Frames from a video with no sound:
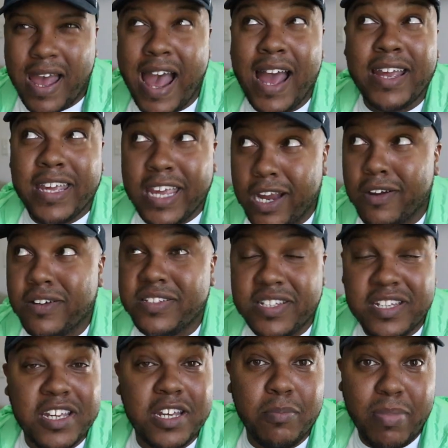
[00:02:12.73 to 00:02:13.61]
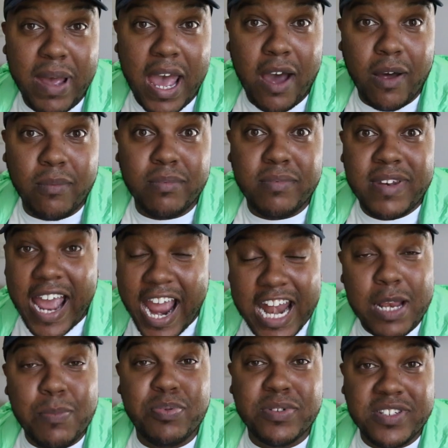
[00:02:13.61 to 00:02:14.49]
I guarantee about
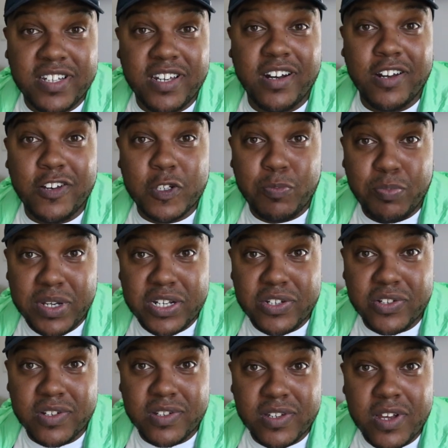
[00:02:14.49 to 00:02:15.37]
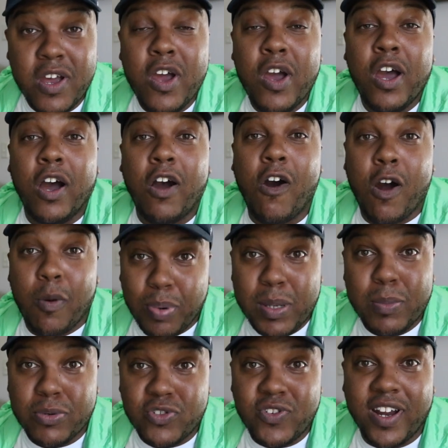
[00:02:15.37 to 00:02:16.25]
90% of those pictures are
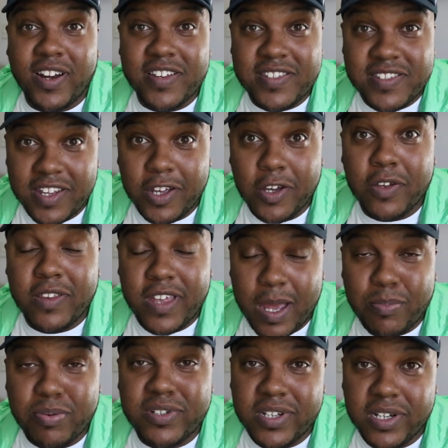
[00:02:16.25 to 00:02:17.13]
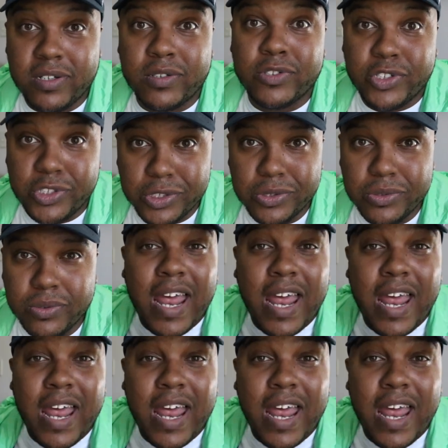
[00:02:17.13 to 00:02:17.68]
people trying to sell that particular shoe.